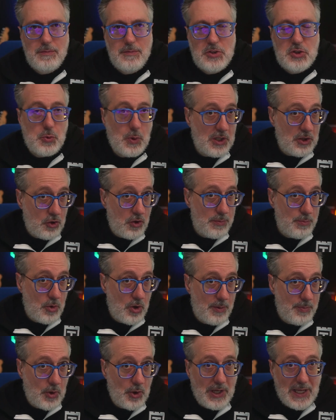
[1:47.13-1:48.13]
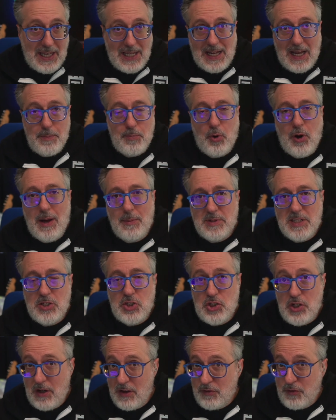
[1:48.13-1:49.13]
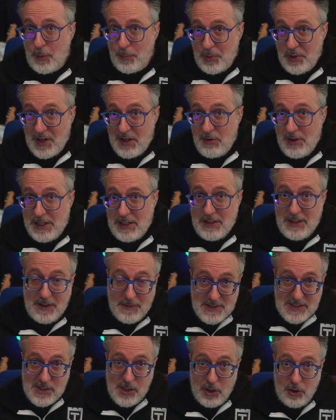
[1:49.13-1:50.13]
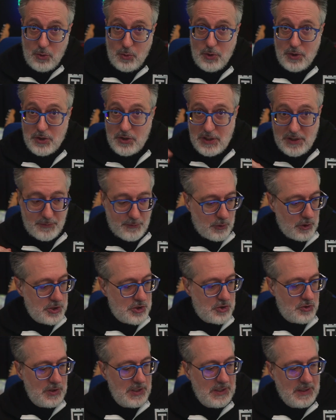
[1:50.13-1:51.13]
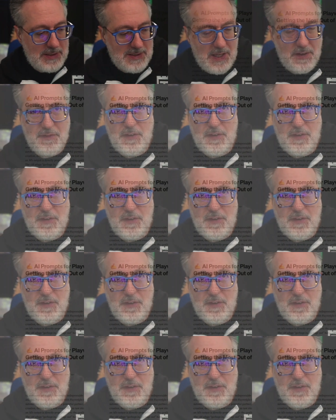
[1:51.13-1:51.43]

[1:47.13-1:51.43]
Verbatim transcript: Do you want to learn more about AI prompt engineering for Playwright? If so, in for a treat because I